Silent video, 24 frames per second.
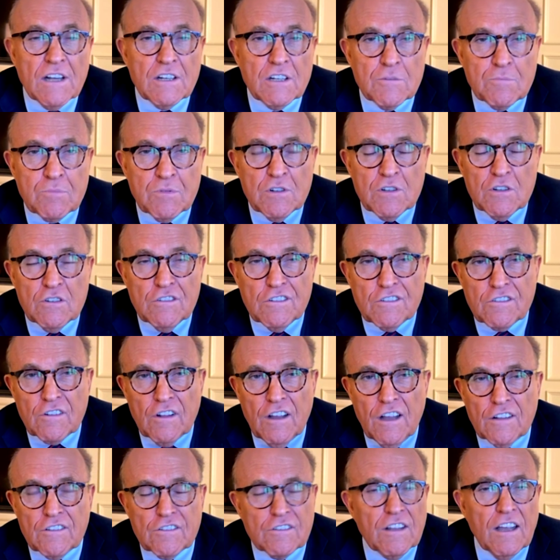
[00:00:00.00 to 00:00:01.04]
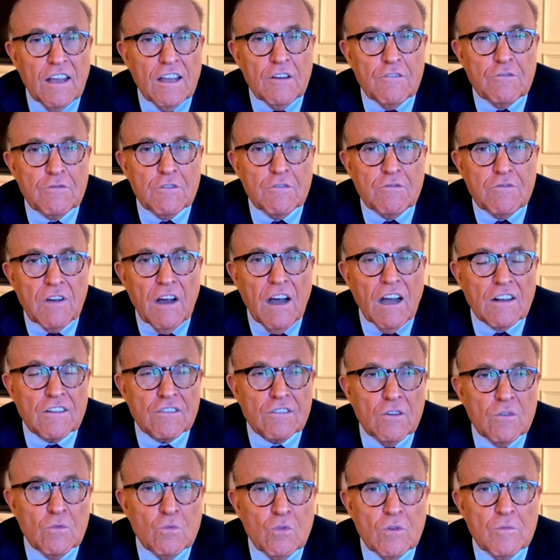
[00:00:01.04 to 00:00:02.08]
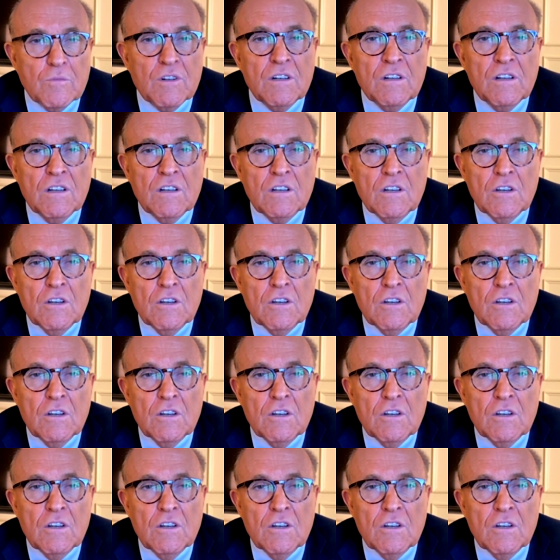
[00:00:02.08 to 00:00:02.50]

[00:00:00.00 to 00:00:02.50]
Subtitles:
to produce last night for Fox a woman